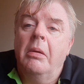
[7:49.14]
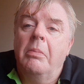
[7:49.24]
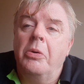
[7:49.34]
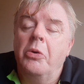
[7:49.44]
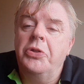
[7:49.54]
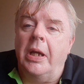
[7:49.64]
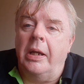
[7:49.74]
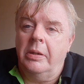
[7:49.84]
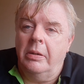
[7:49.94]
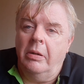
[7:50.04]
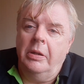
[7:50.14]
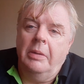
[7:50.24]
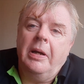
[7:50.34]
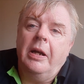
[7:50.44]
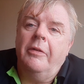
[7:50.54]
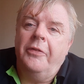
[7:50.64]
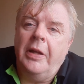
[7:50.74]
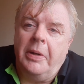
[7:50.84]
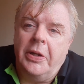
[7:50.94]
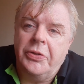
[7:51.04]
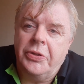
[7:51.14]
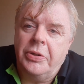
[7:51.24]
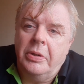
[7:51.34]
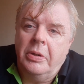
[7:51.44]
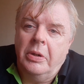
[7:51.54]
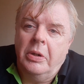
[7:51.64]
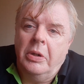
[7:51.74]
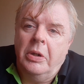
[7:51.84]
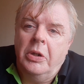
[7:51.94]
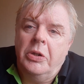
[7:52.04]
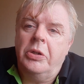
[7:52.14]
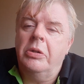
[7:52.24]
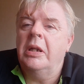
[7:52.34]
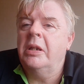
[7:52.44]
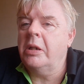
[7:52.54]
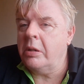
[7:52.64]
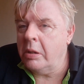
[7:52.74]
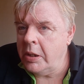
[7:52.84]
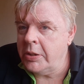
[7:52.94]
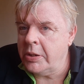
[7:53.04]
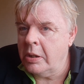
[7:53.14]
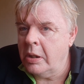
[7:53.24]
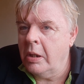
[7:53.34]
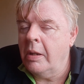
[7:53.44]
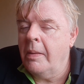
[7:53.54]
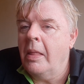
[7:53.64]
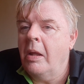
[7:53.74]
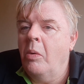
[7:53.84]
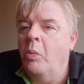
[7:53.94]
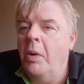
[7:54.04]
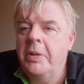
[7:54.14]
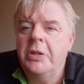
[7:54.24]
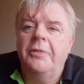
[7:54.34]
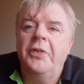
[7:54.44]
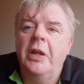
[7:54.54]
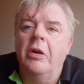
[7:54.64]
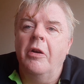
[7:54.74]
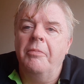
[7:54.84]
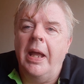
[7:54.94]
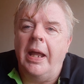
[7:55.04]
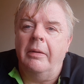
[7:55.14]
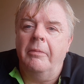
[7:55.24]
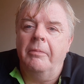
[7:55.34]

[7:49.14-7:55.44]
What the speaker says: project on the part of feminists to increase women's fear of men.